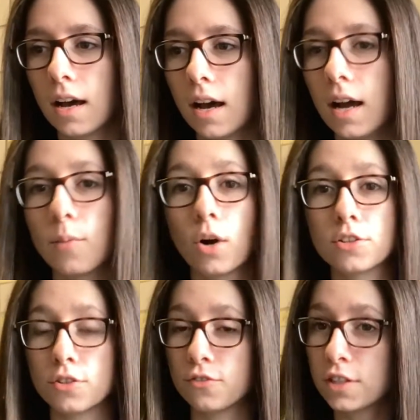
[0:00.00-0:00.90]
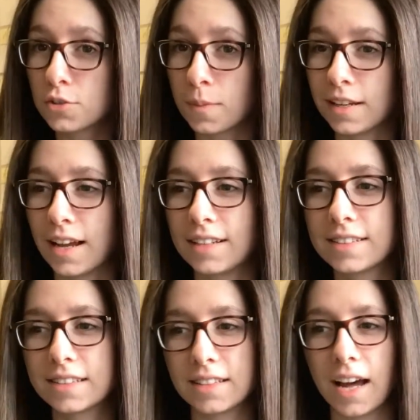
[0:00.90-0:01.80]
I want to finish
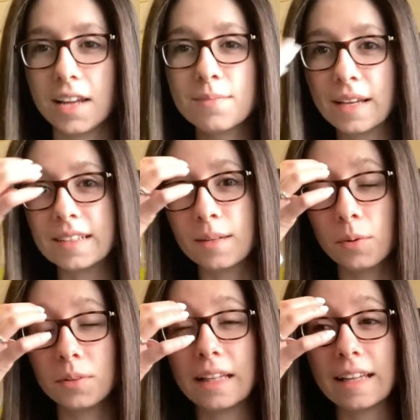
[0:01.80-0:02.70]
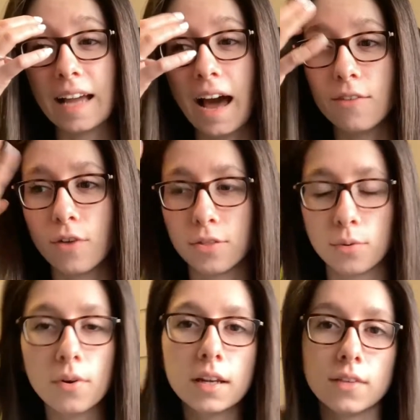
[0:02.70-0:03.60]
Midnight Sun because I'm only like halfway
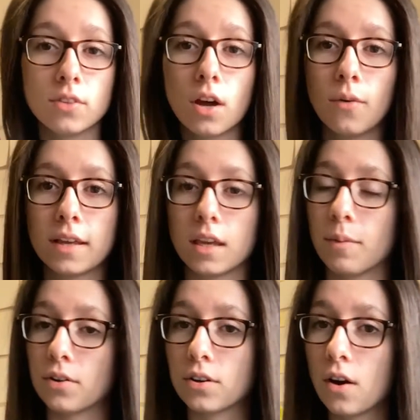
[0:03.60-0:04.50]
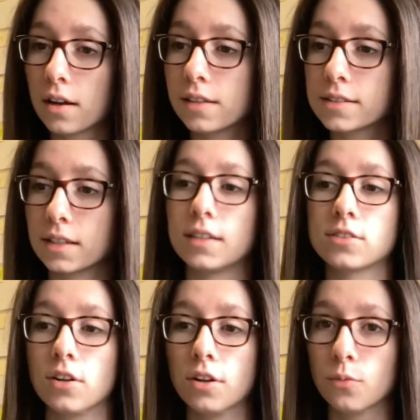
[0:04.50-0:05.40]
through it, even though it came out in August and I
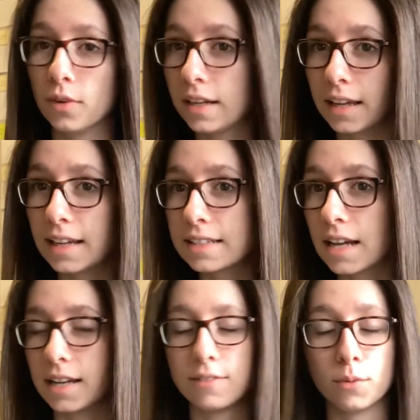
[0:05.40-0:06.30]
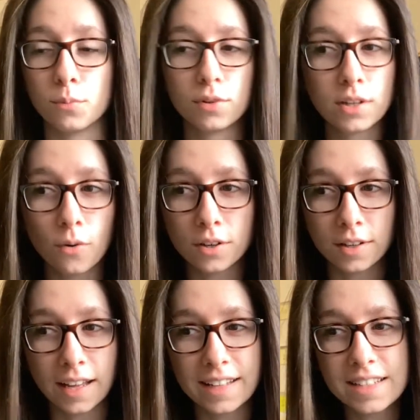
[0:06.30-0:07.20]
started reading it. I even
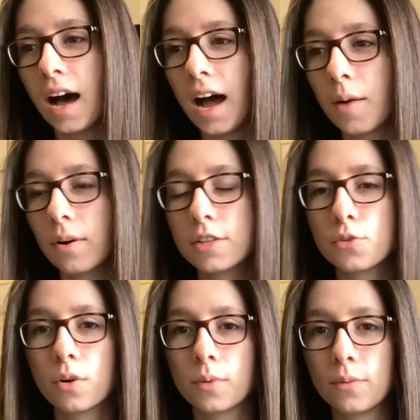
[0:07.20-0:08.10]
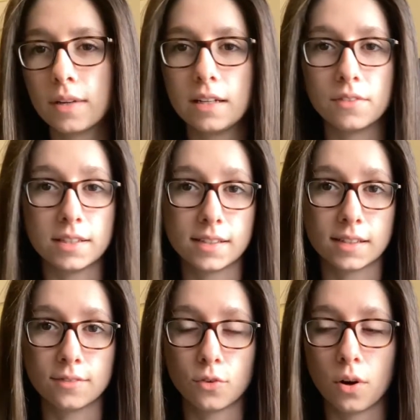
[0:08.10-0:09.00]
pre-ordered it. I want to do a reread of the
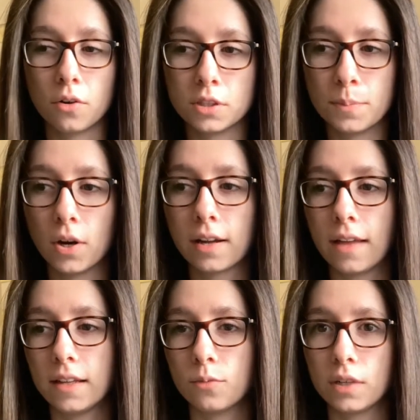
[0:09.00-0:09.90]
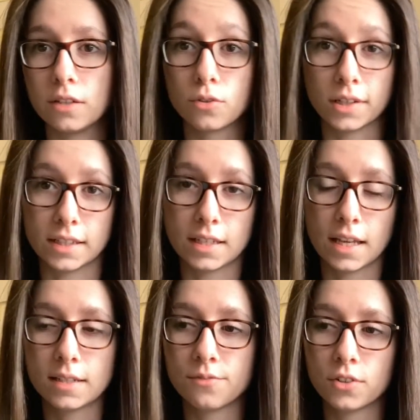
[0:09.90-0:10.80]
Six of Crows book and then read Crooked
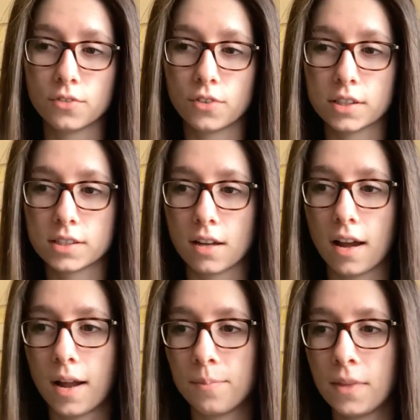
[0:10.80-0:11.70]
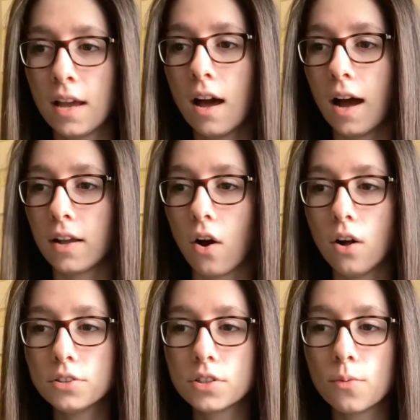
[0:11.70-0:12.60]
Kingdom for the first time. I
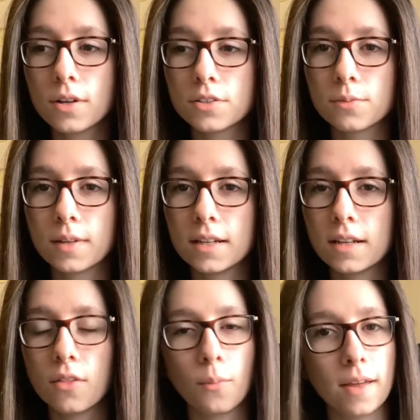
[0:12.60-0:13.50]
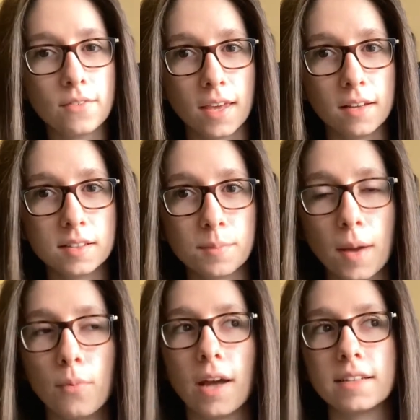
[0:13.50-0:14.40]
also want to read The Way of Kings
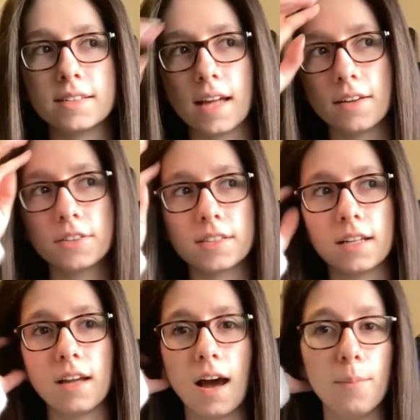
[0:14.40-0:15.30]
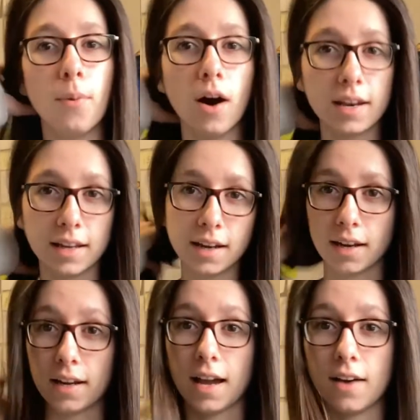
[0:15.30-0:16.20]
by Brandon Sanderson. I bought it
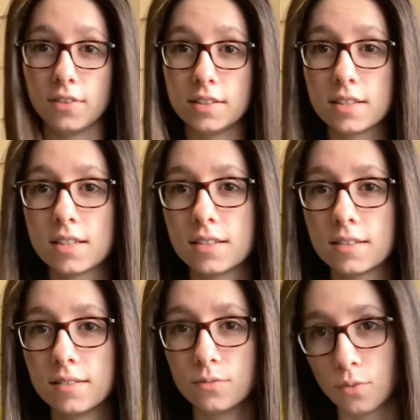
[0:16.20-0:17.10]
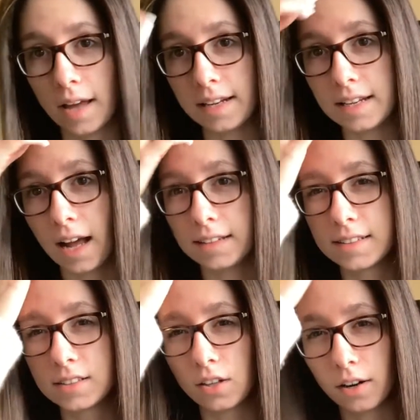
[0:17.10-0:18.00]
and I haven't read it. I
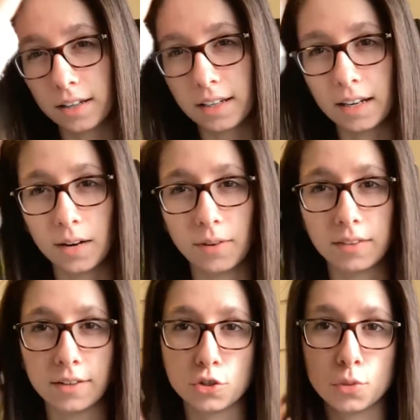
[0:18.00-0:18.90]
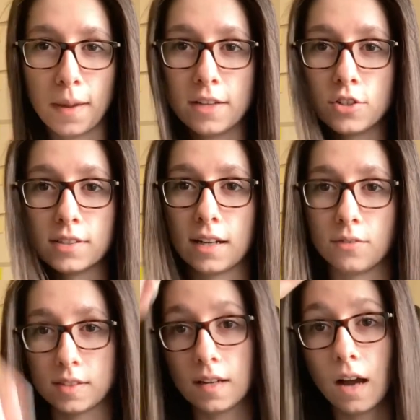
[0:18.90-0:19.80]
started it, I read like 2 pages and I
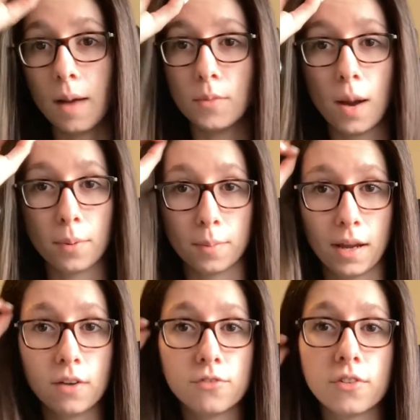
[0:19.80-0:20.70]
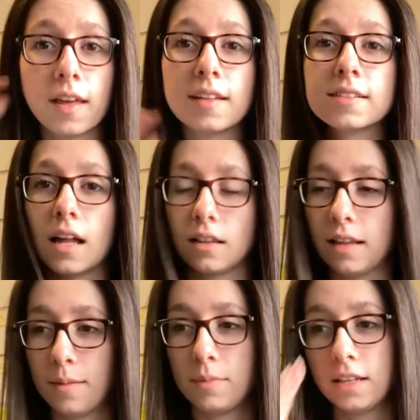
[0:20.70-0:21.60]
was like, I'm not prepared for this.
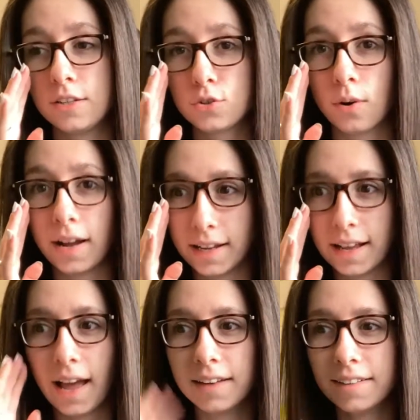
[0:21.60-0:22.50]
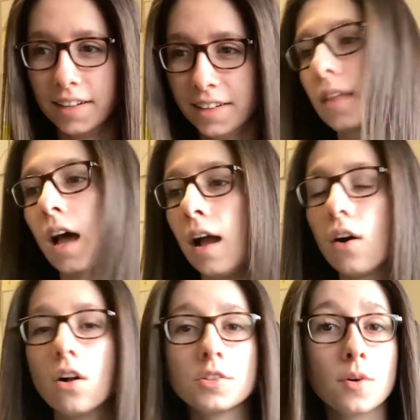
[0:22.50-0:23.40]
Let me try again. I
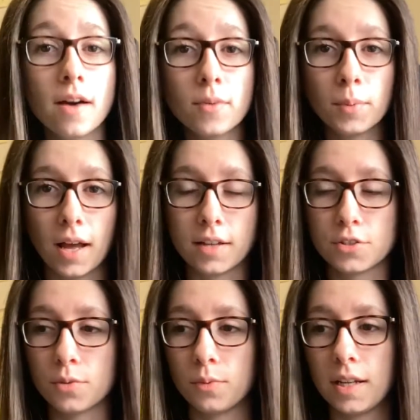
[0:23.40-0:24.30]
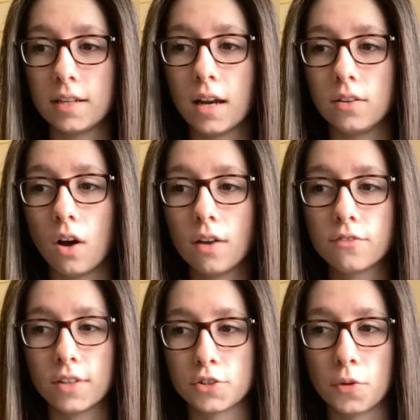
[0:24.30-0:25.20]
also have a plan to read a
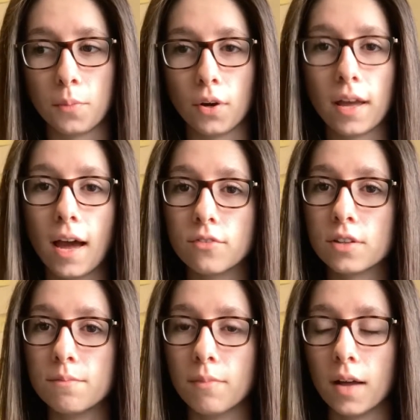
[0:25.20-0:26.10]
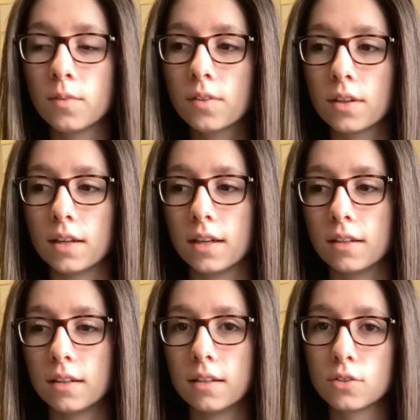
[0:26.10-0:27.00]
nonfiction book every month
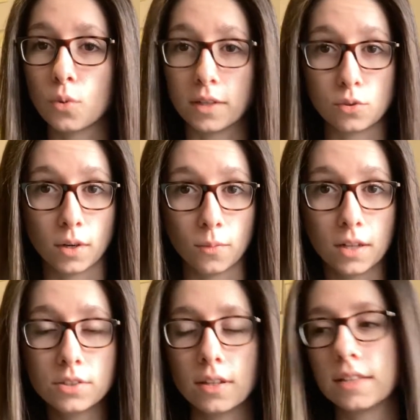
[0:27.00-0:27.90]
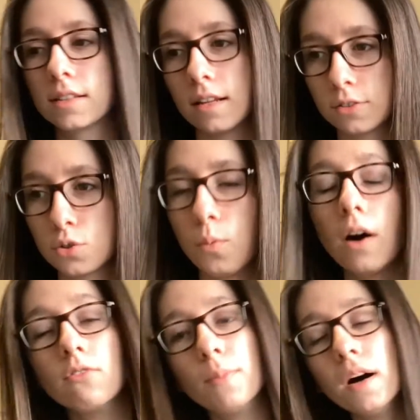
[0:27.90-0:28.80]
in 2021, so that's another
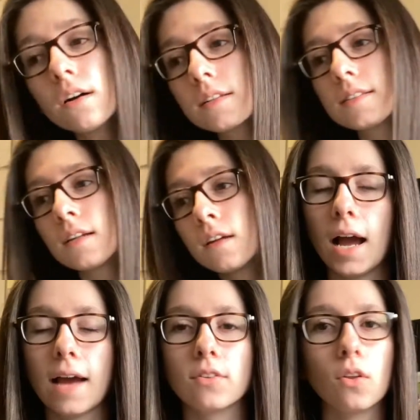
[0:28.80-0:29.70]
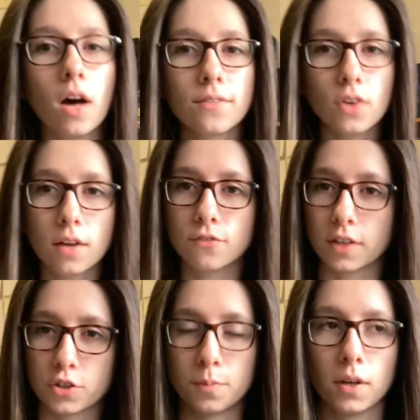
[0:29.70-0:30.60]
12 books. I have a lot of
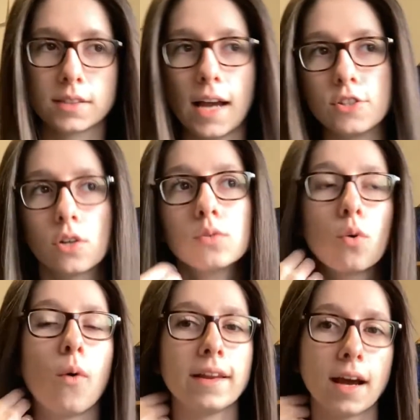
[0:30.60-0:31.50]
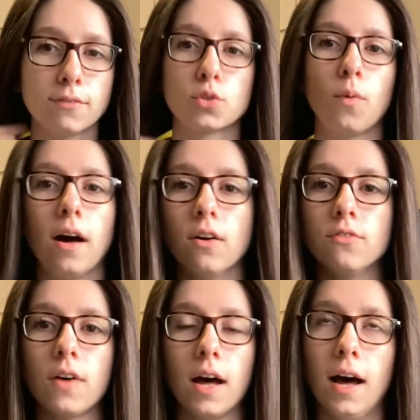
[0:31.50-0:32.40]
nonfiction books. I don't quite have
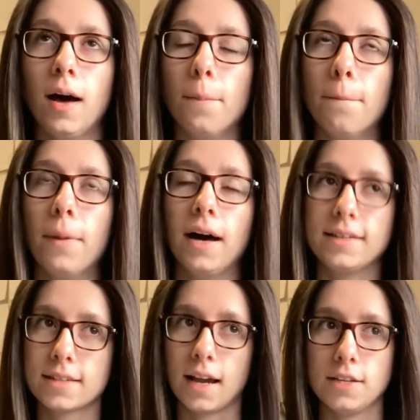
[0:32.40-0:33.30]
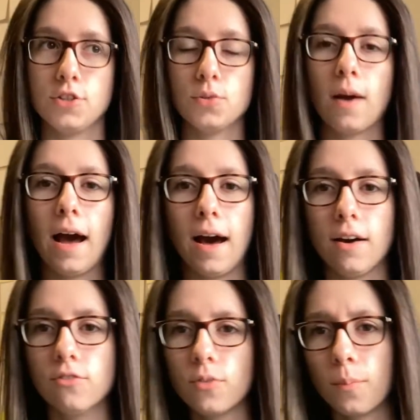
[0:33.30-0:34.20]
12, but I do
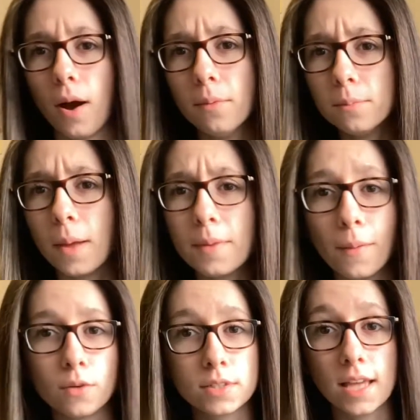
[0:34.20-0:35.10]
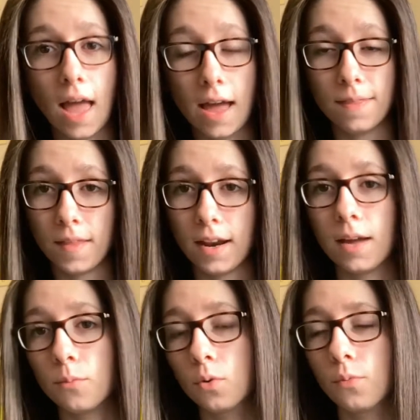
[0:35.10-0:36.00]
have probably maybe about 10 that
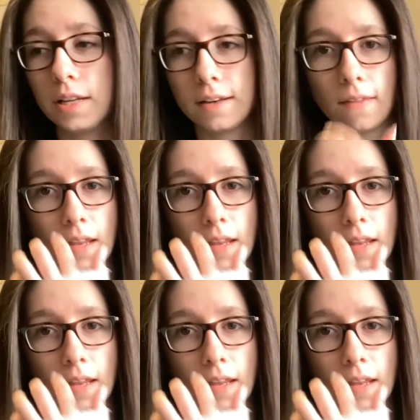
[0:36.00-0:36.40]
I will read.